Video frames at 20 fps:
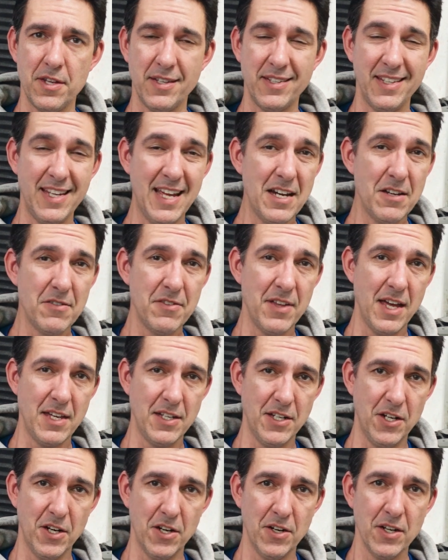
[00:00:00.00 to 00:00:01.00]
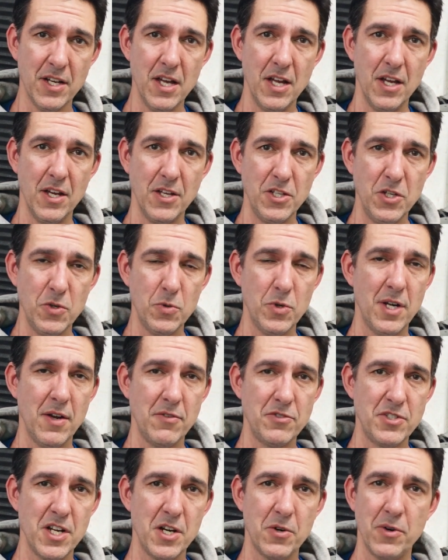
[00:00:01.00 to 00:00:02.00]
that at the end of that year, you would
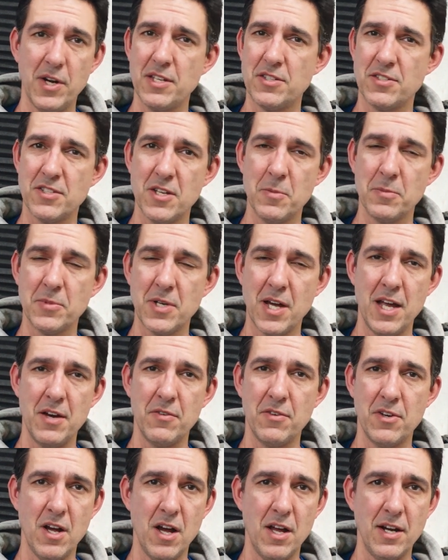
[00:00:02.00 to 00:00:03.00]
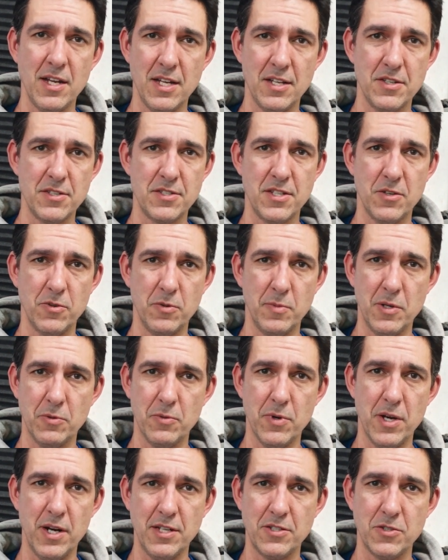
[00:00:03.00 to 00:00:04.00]
have generated some kind of an audience that would be
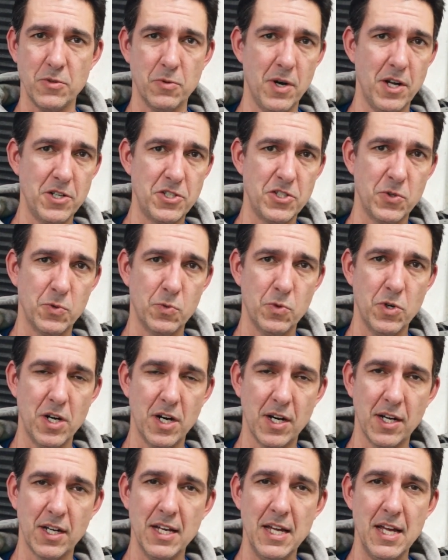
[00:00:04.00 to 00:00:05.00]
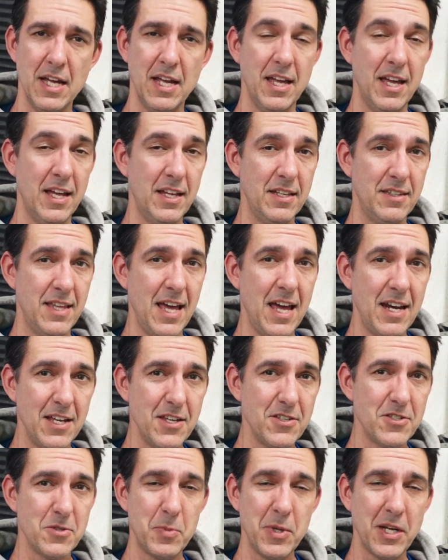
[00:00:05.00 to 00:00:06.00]
ready to watch your work. And that
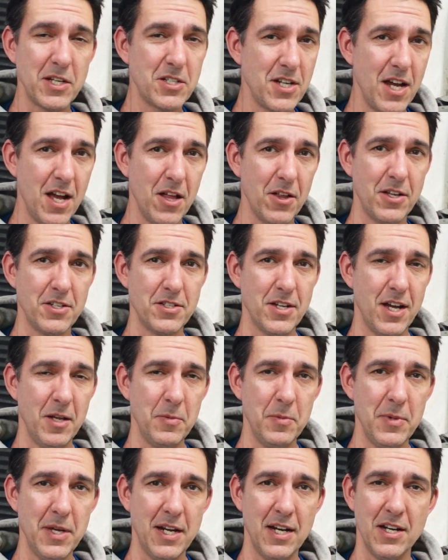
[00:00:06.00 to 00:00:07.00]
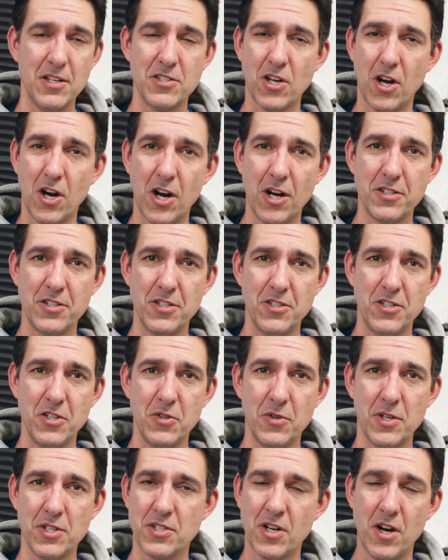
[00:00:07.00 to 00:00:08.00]
is a big challenge, I admit. It is hard to
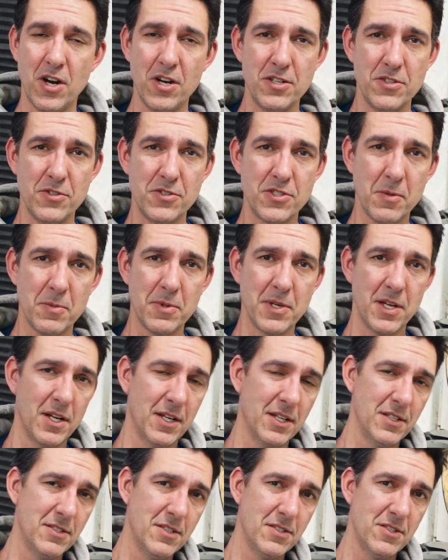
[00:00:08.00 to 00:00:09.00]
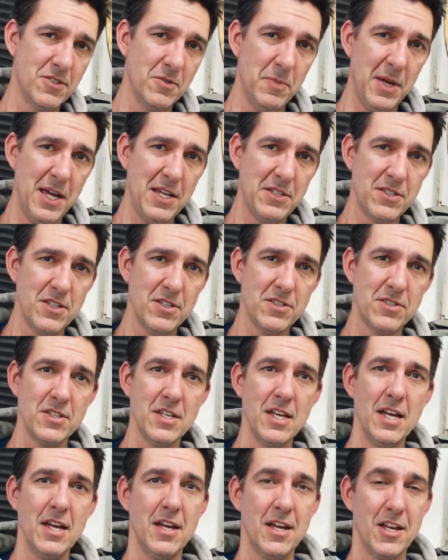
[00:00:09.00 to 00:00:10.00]
do. It is hard to do something on a consistent basis,
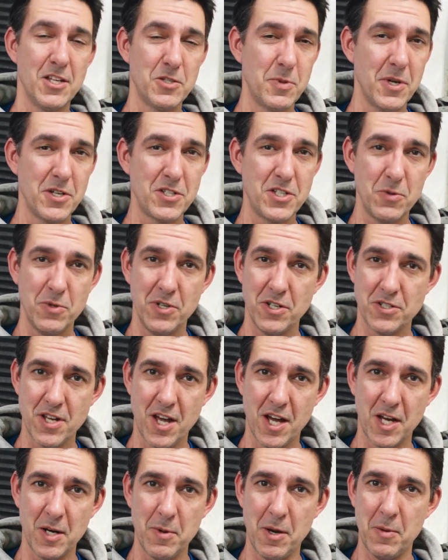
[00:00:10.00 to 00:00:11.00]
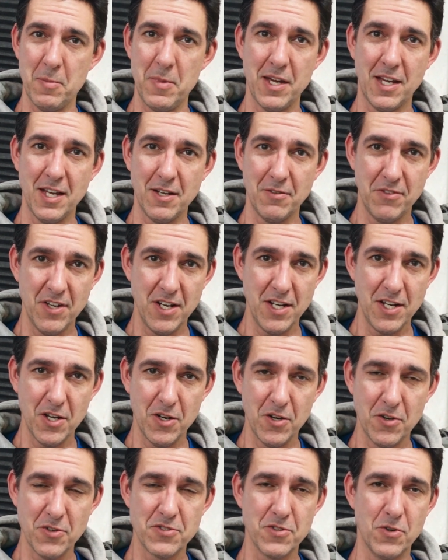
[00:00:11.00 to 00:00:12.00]
especially when you're talking about making
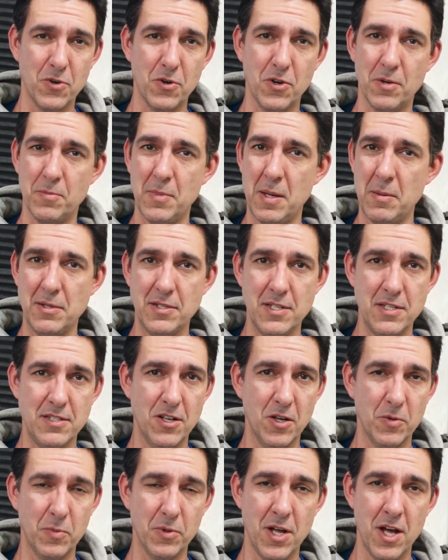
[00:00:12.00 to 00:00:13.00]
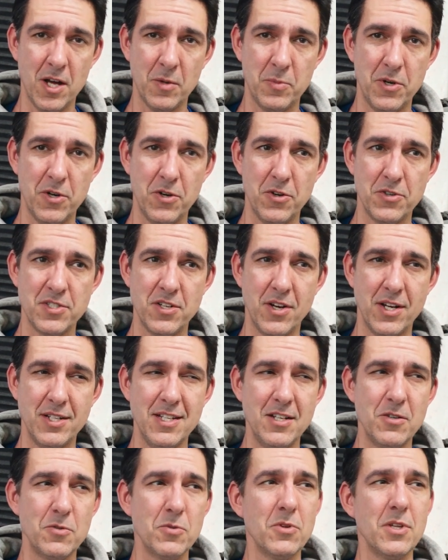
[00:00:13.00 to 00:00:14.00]
videos or maybe detailed blog posts. Now, I
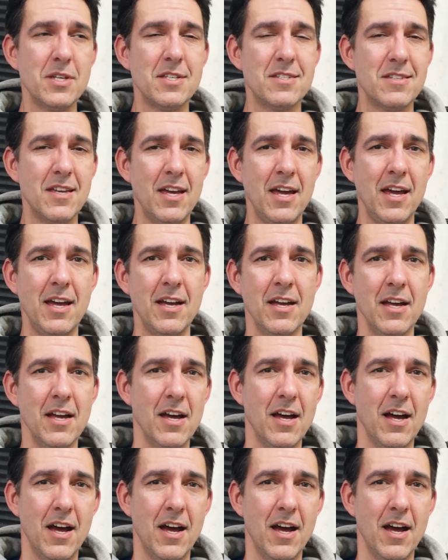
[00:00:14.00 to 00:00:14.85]
didn't really say